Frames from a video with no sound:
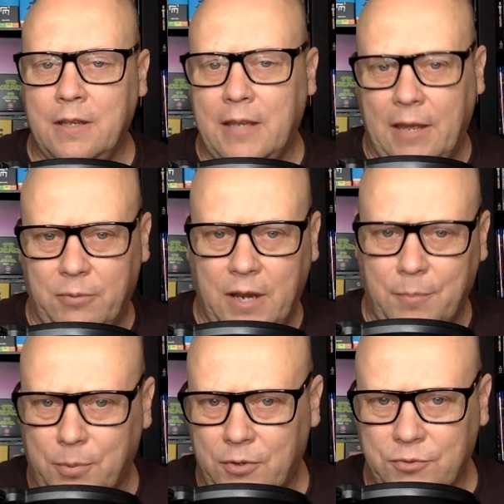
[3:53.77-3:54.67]
Katharine
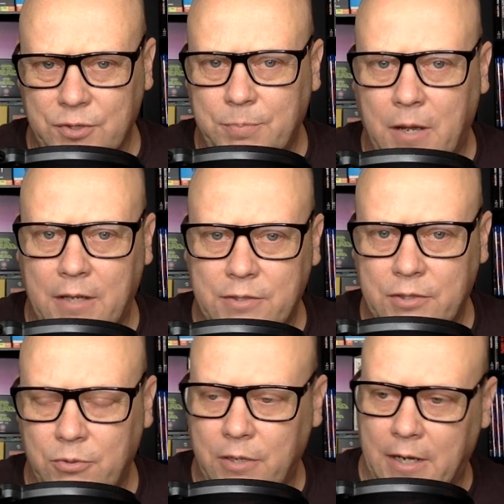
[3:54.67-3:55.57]
Hepburn's response
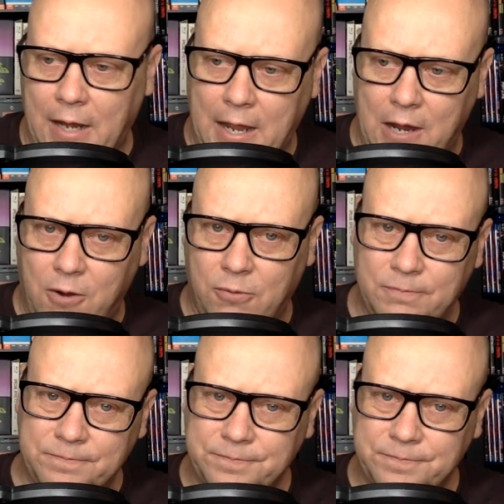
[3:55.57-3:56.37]
to it, and how